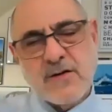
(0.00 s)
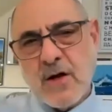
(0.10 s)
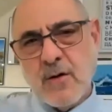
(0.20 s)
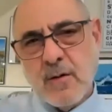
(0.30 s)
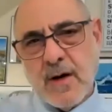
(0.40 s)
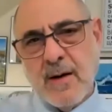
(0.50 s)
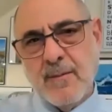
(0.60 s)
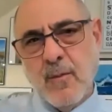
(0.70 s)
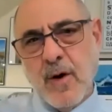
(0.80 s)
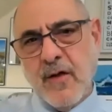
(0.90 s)
So
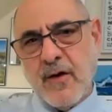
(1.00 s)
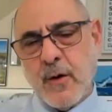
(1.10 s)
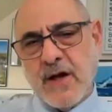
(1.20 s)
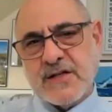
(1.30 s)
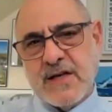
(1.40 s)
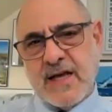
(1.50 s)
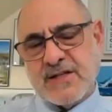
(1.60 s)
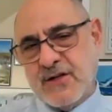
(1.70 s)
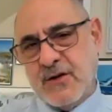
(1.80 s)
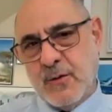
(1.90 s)
um, one other question has
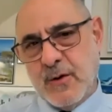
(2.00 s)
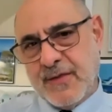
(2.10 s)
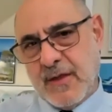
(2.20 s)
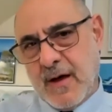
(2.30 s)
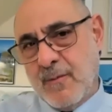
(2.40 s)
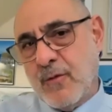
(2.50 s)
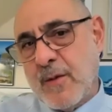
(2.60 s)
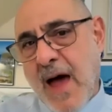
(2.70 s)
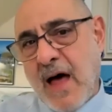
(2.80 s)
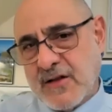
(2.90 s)
to do with uh,
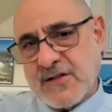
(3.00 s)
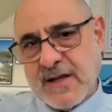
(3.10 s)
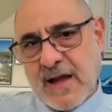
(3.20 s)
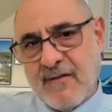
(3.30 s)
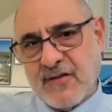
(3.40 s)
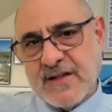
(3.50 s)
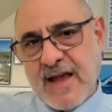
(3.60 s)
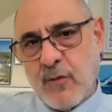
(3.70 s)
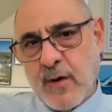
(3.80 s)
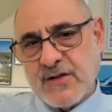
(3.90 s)
rebalancing. Obviously,
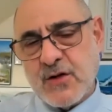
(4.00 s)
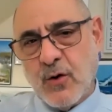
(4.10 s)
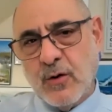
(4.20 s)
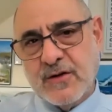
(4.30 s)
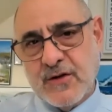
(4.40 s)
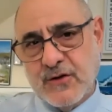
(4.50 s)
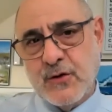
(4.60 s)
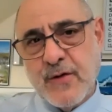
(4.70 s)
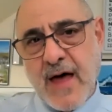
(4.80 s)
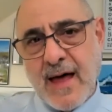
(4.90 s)
everyone is told to
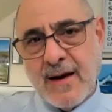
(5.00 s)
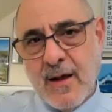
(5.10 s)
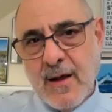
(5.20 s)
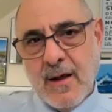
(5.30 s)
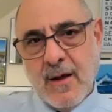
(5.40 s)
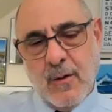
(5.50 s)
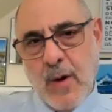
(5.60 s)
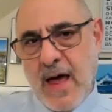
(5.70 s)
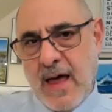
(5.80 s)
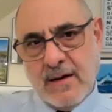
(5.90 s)
do that
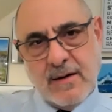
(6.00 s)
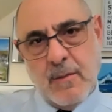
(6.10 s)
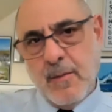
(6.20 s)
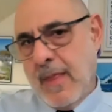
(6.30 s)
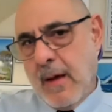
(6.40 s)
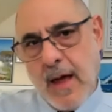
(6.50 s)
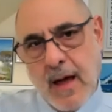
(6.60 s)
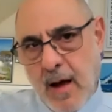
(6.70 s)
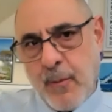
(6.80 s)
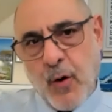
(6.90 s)
when
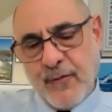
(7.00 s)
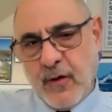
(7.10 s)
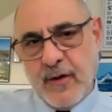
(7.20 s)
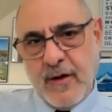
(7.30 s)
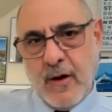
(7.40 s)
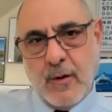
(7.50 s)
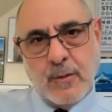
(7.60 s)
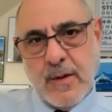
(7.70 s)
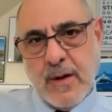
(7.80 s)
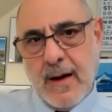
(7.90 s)
uh, a portfolio,
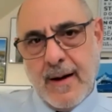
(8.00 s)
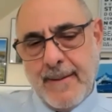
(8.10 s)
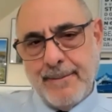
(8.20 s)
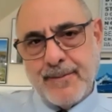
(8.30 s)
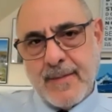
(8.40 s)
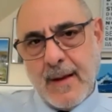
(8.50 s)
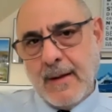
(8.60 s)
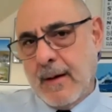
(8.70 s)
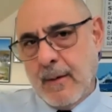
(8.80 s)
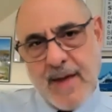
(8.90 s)
um,
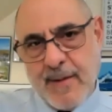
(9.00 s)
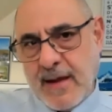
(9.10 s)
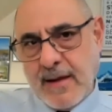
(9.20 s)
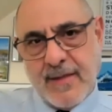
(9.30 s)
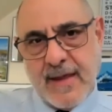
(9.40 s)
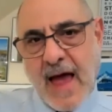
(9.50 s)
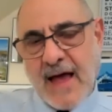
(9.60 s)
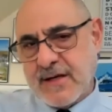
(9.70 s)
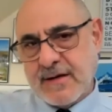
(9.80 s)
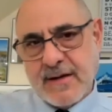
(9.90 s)
maybe the
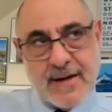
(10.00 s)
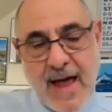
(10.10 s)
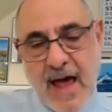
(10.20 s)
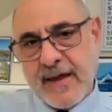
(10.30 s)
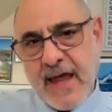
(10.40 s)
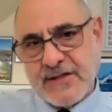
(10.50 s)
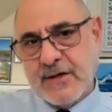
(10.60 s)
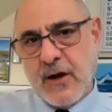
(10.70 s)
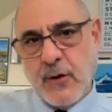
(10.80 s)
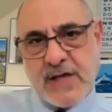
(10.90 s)
asset uh,
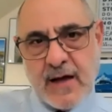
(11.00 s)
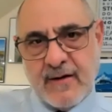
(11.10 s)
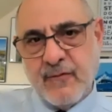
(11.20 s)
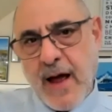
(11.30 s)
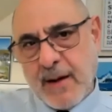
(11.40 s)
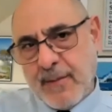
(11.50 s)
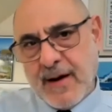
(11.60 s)
allocation goes out of whack